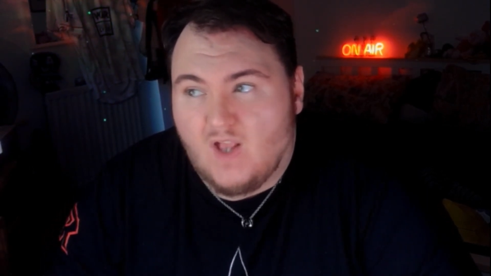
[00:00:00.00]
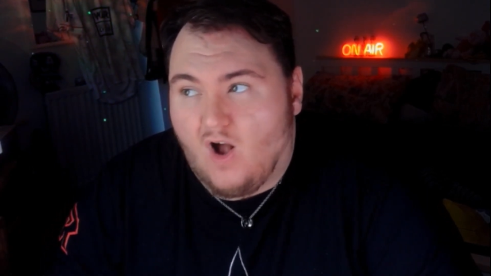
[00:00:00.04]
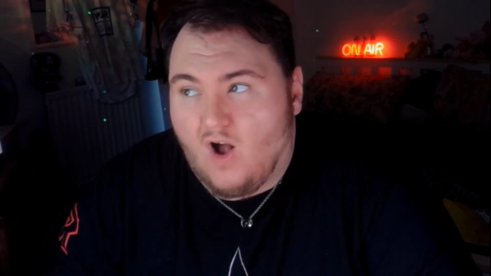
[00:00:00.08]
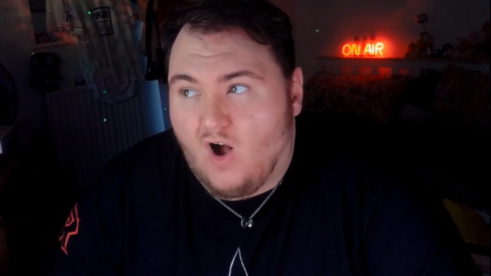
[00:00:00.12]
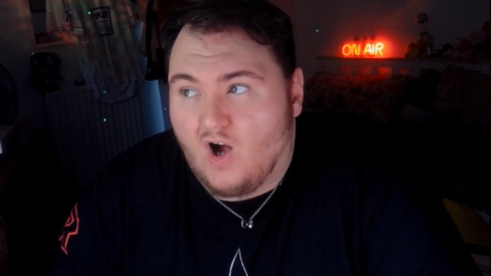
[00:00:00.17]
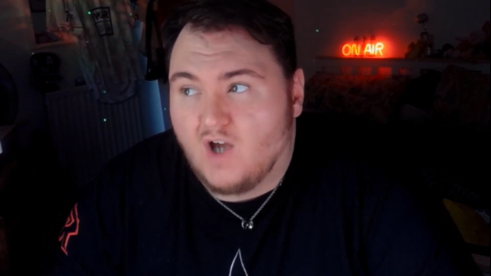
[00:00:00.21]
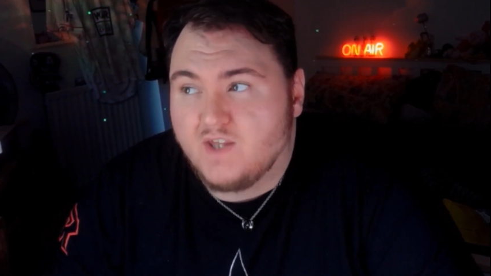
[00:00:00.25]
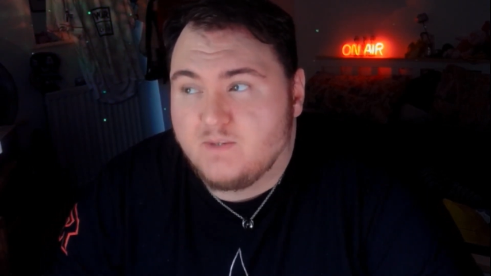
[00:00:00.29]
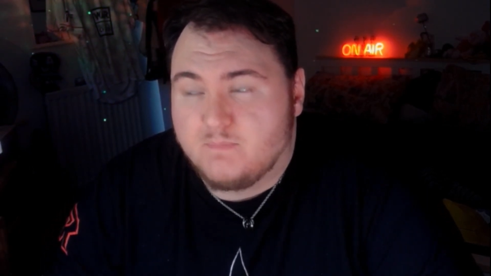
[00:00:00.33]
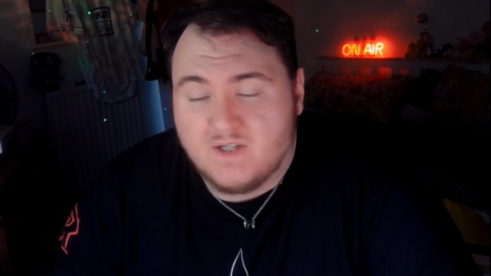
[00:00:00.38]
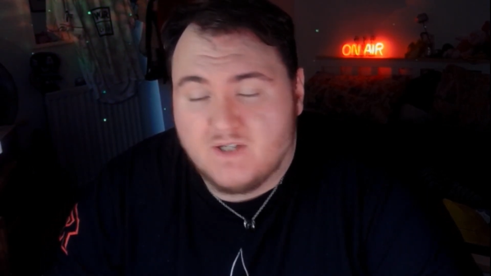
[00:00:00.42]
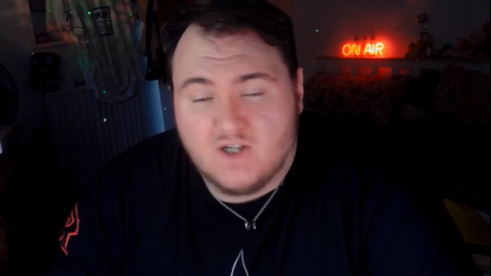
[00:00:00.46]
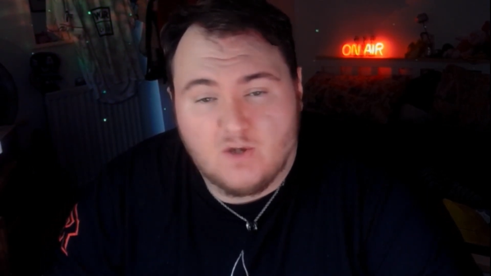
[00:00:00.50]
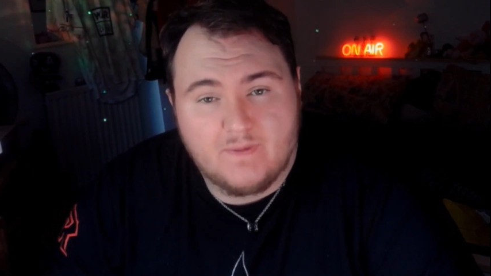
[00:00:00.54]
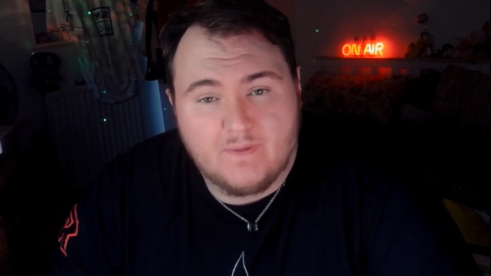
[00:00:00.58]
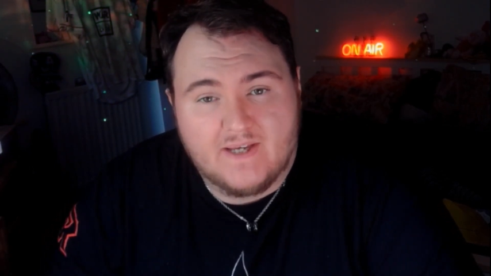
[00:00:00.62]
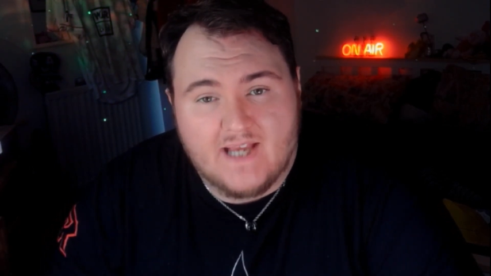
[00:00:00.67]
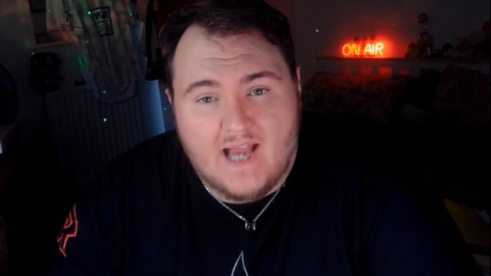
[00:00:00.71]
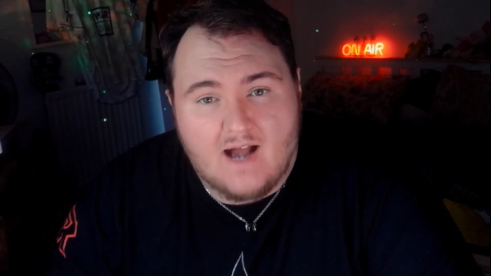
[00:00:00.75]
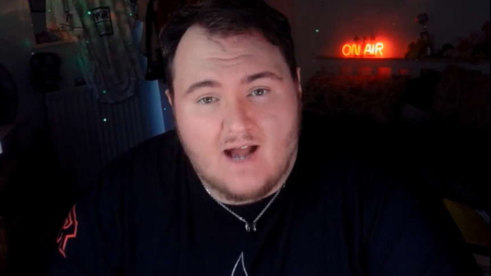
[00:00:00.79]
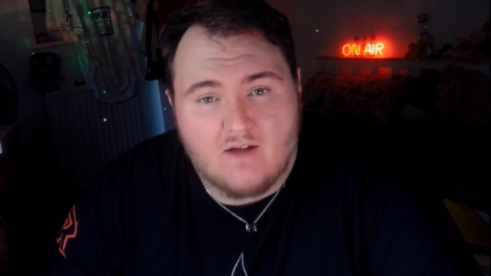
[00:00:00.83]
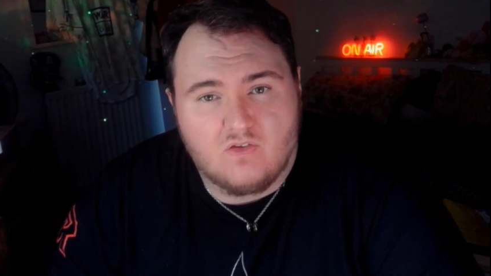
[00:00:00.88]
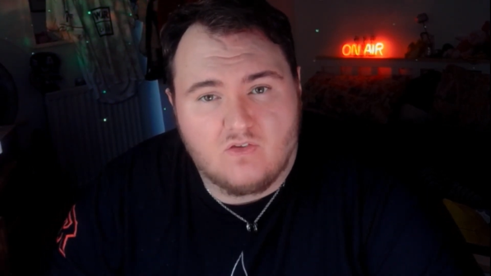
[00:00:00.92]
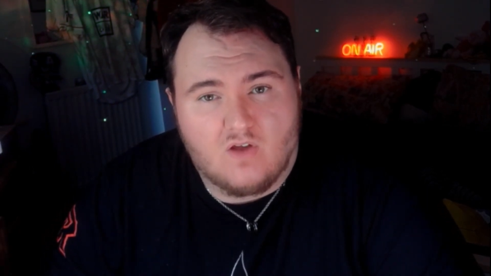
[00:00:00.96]
either been coming
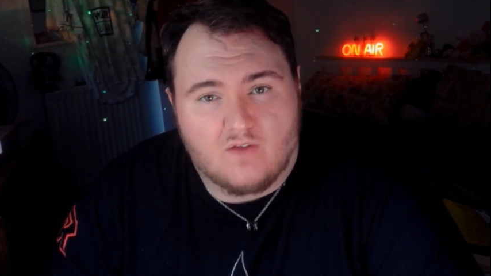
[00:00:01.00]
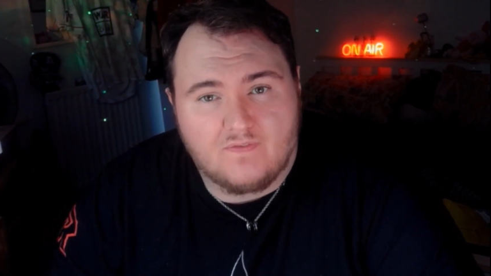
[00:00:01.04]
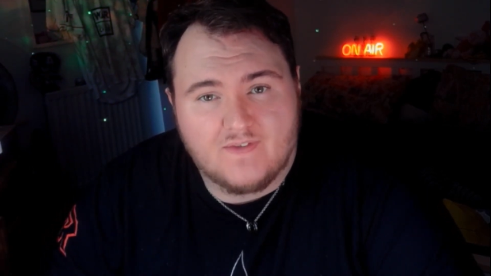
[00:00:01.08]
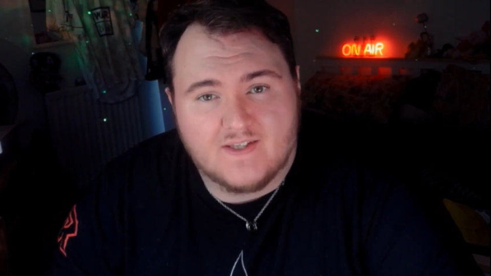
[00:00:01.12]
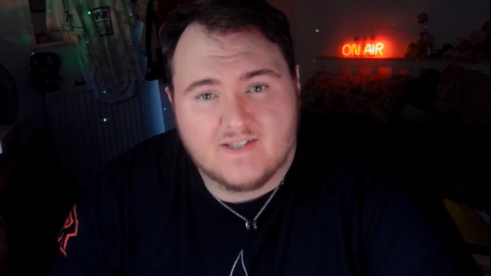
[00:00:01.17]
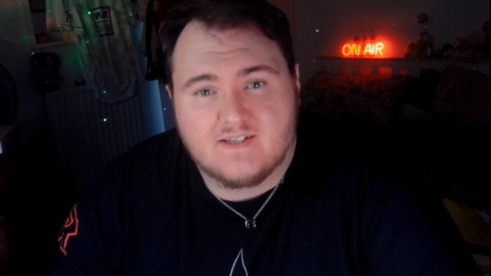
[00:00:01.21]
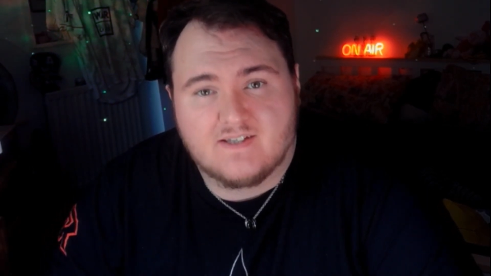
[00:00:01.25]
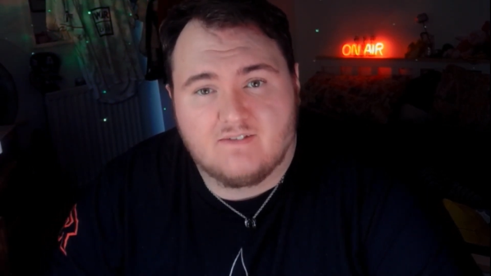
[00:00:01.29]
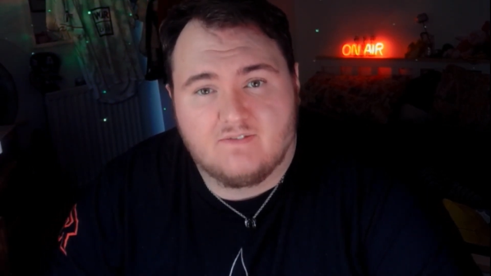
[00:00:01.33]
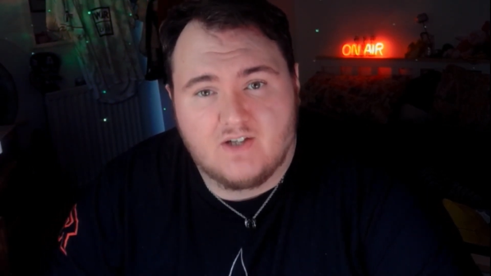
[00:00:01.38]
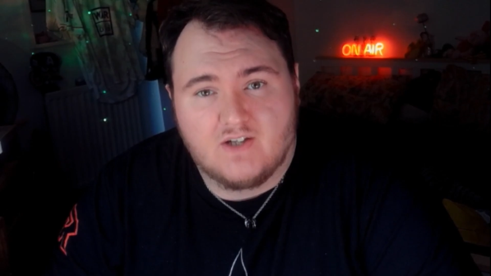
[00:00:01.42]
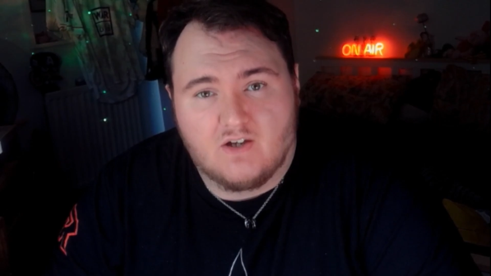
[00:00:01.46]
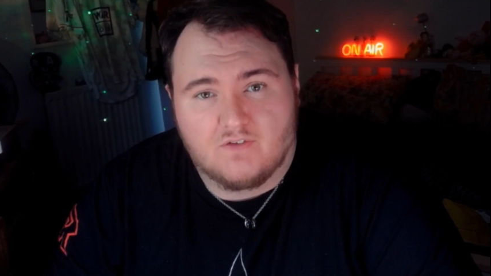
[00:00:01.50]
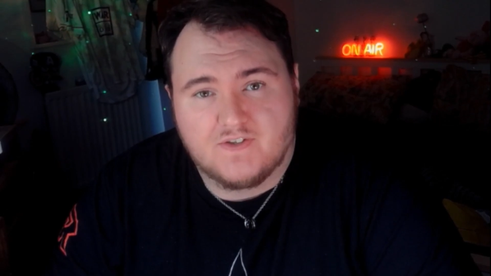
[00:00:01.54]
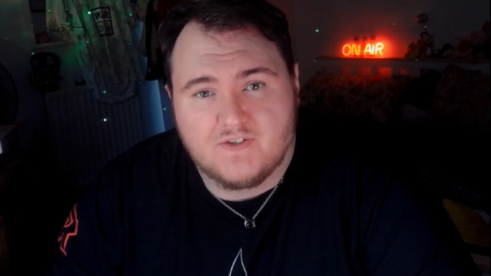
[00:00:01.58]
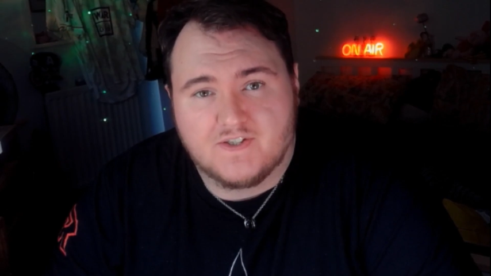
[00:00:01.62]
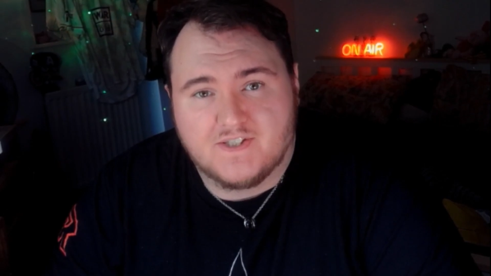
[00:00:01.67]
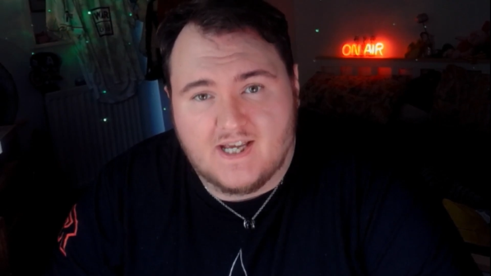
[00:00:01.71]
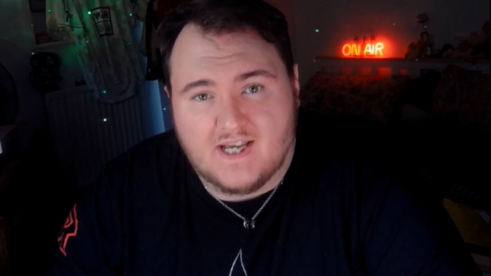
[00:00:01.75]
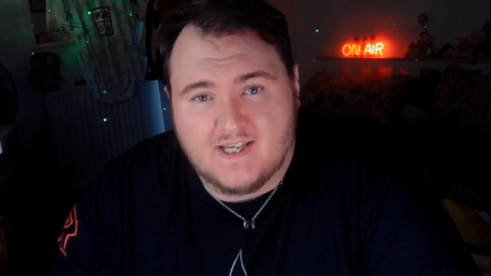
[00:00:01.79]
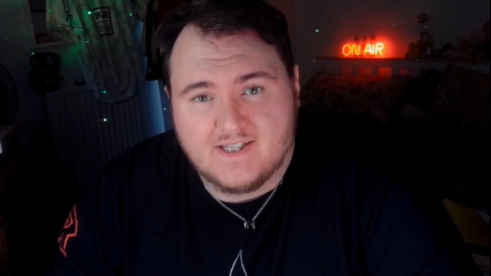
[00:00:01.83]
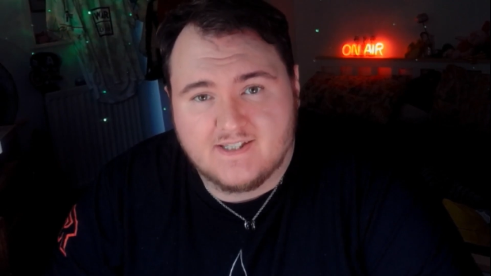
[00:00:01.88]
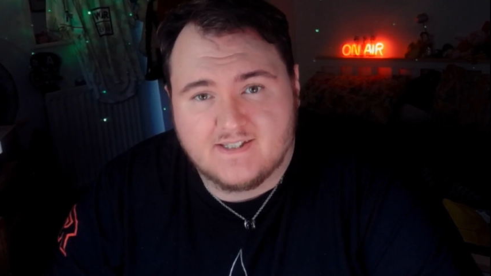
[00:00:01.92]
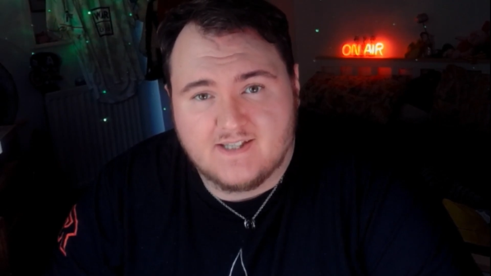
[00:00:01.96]
out not necessarily on the
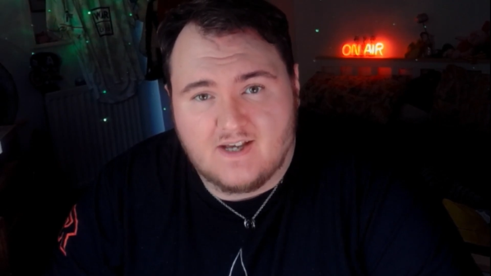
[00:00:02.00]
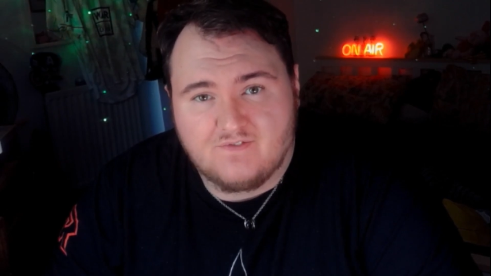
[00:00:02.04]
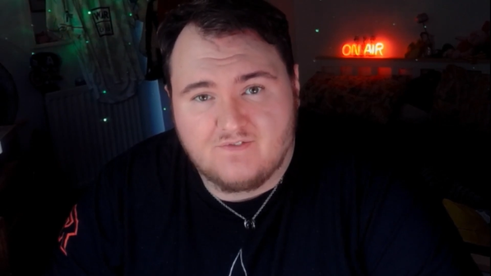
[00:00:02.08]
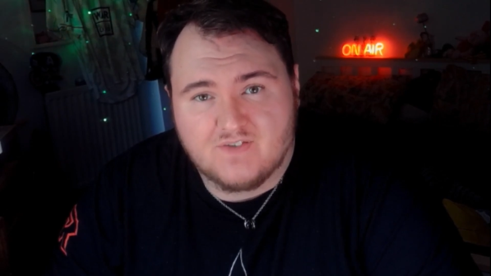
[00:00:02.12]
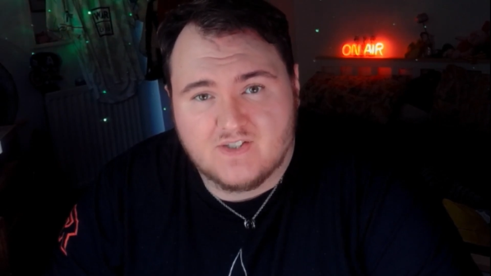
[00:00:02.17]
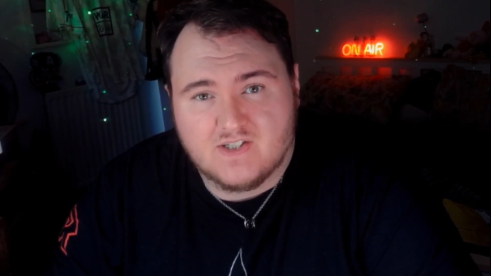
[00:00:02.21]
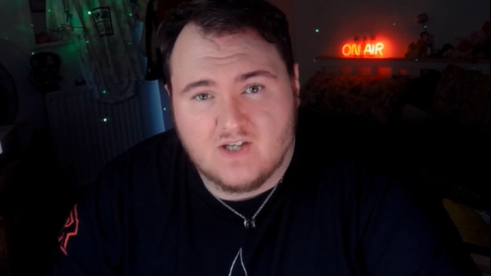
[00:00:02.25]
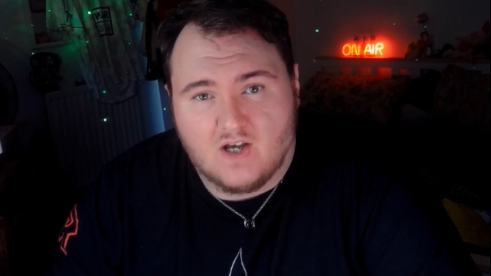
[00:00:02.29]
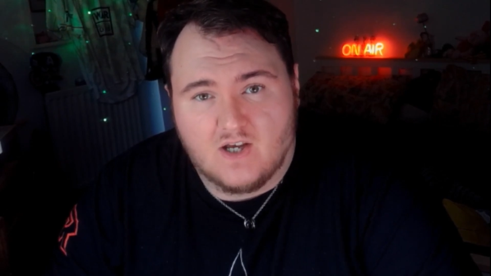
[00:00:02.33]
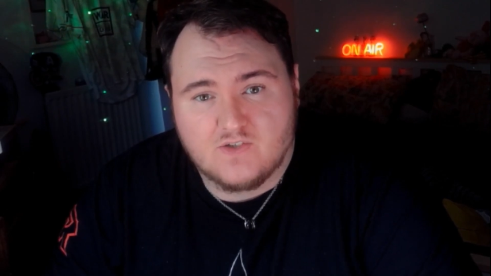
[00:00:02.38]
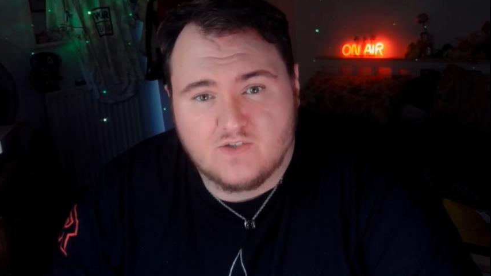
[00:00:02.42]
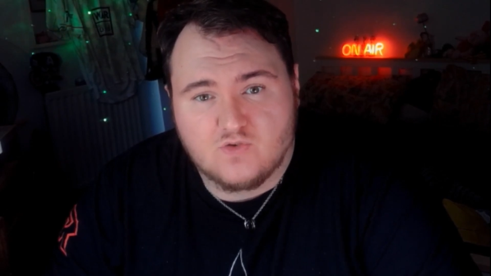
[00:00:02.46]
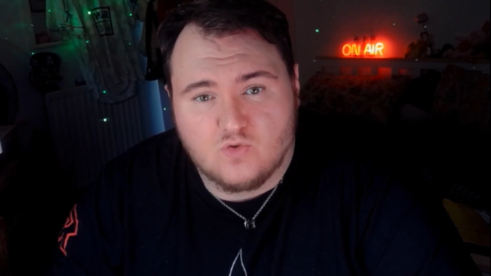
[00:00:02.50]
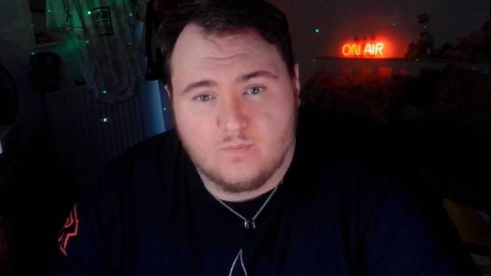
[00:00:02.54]
days as advertised,